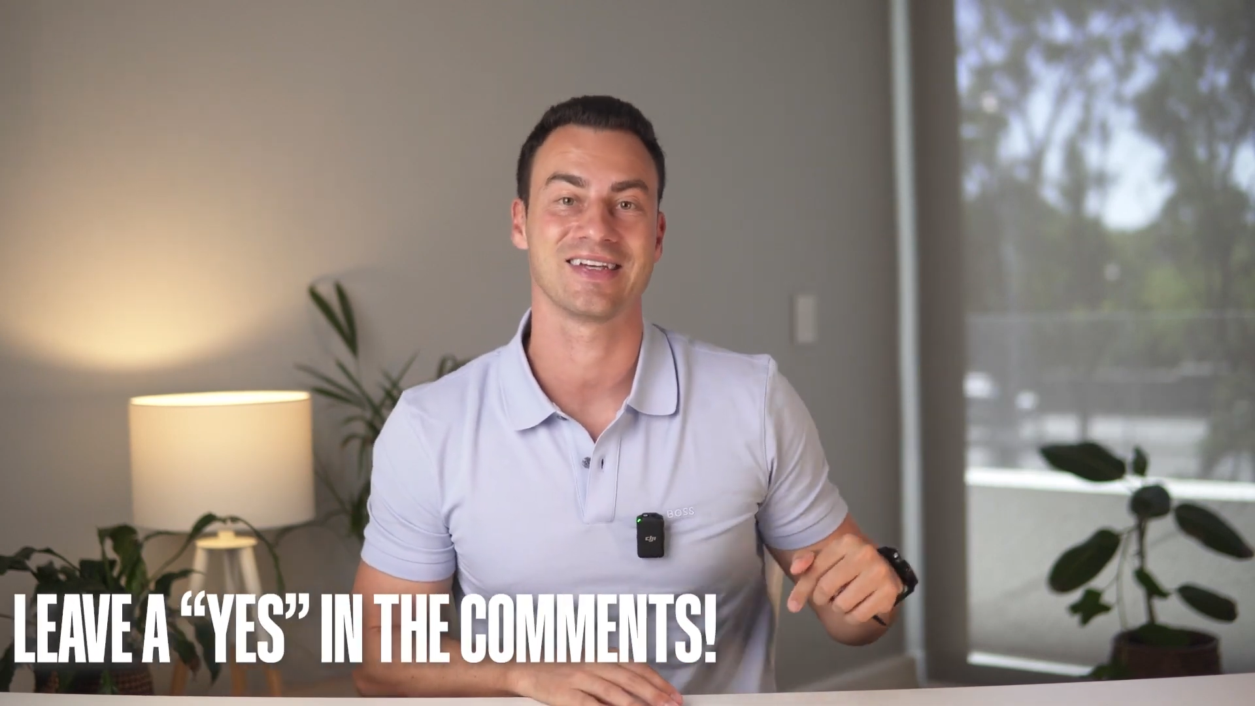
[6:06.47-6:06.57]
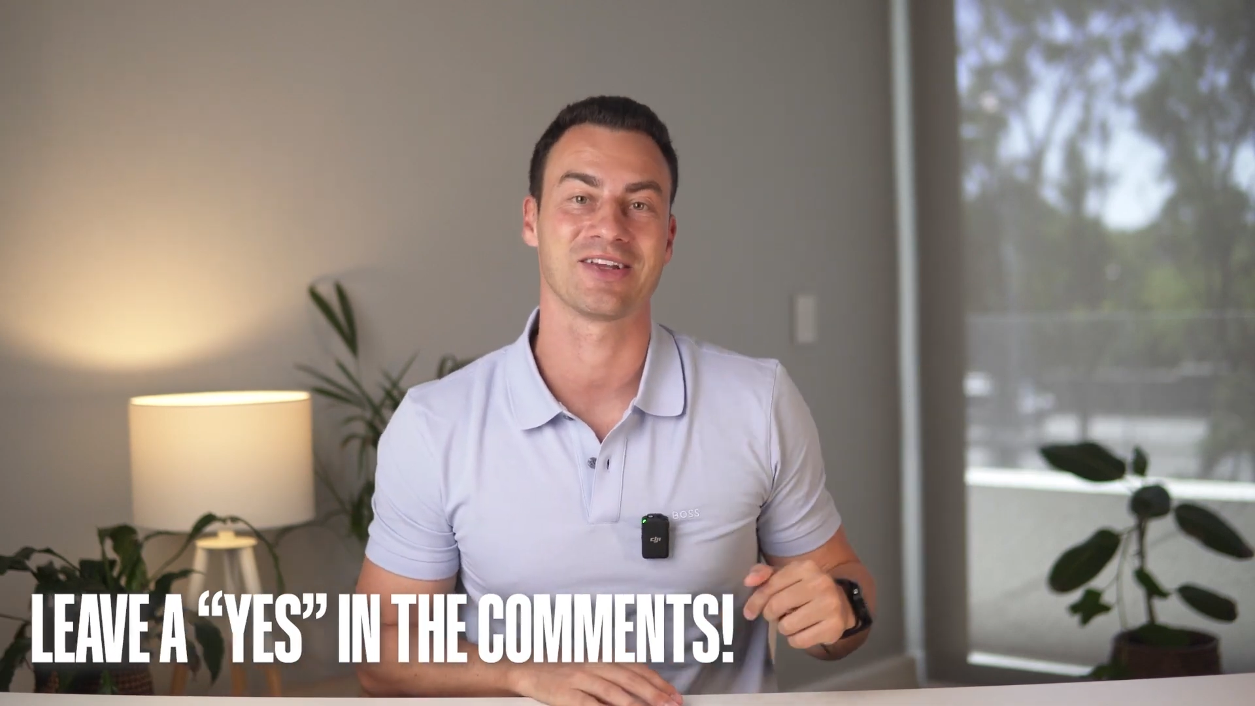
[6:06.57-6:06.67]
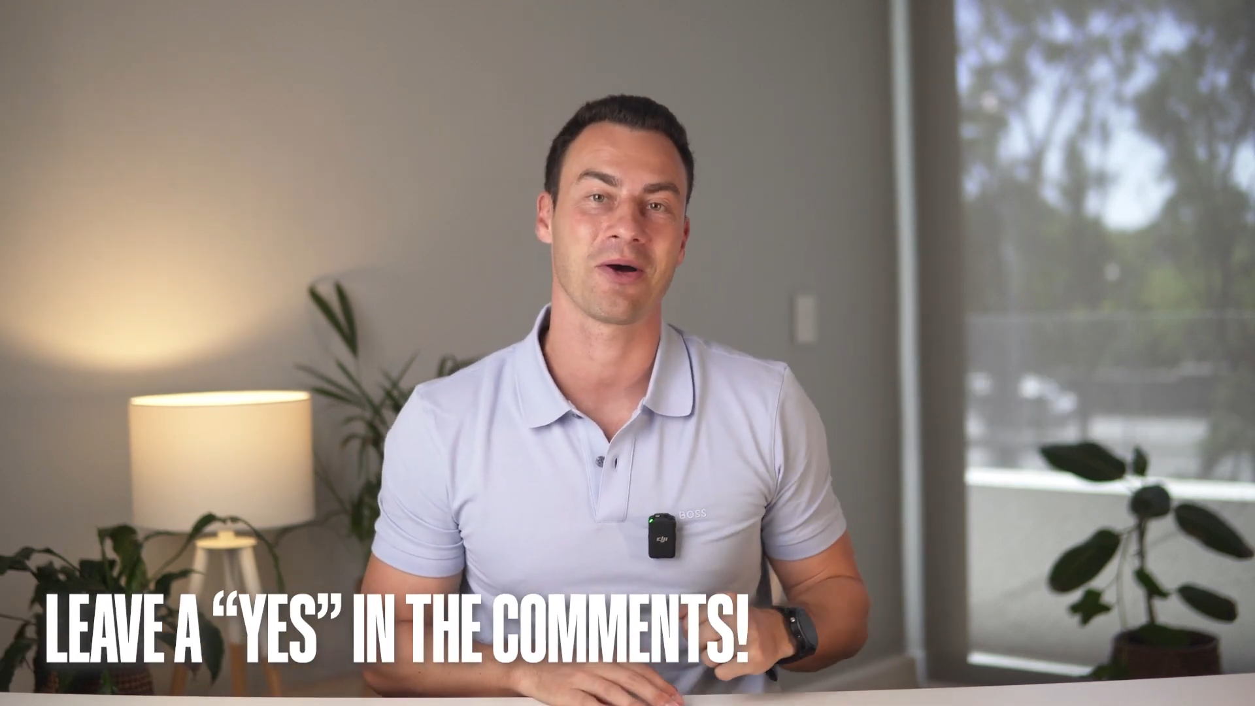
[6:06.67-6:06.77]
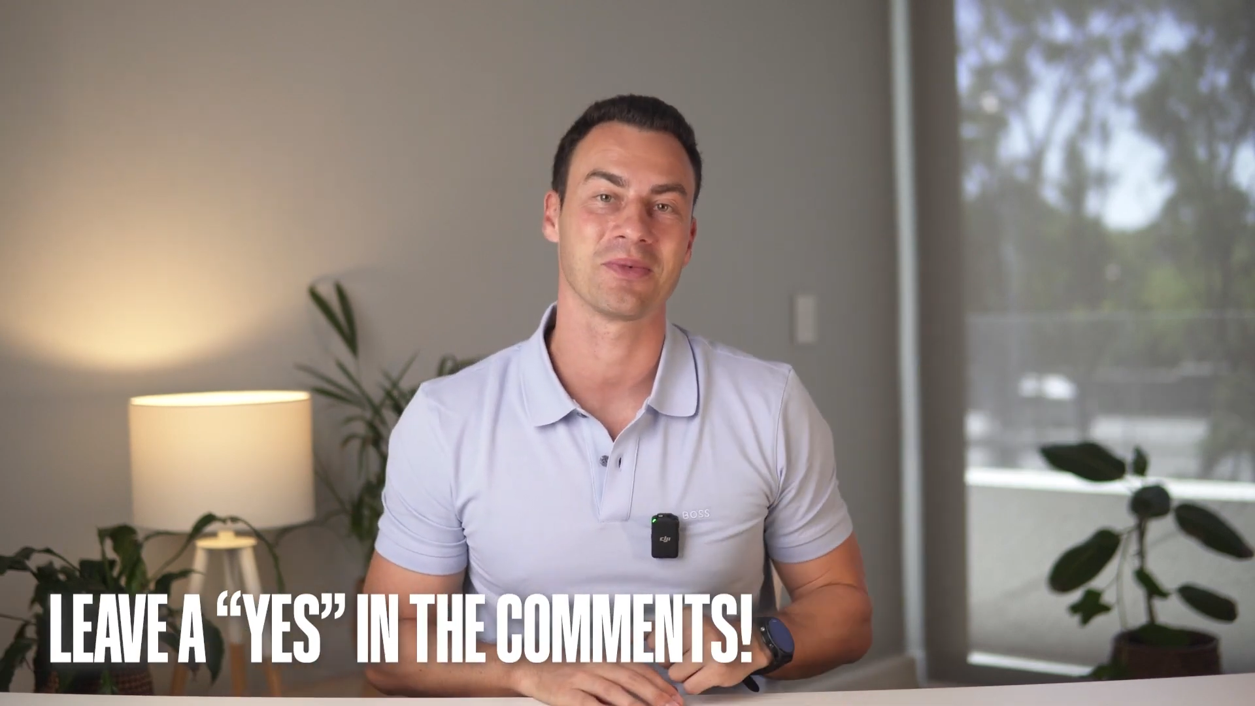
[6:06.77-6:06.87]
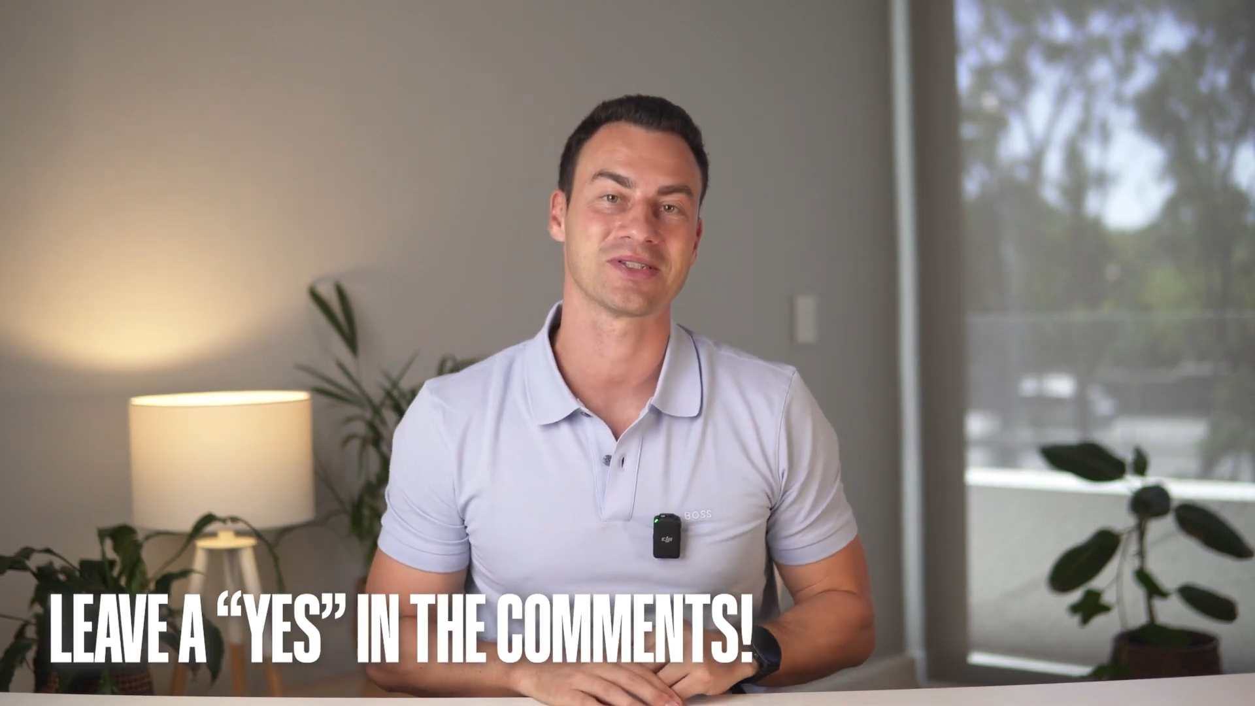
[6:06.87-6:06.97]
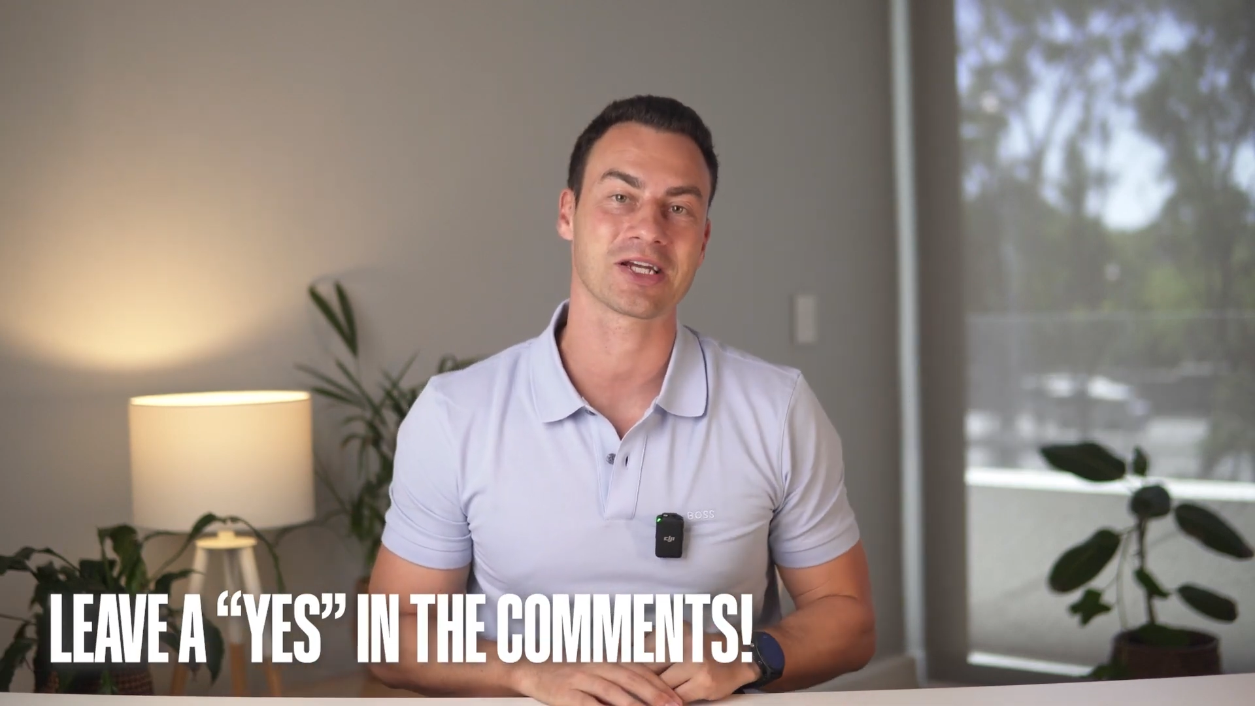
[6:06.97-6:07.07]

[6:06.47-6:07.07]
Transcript: in the comment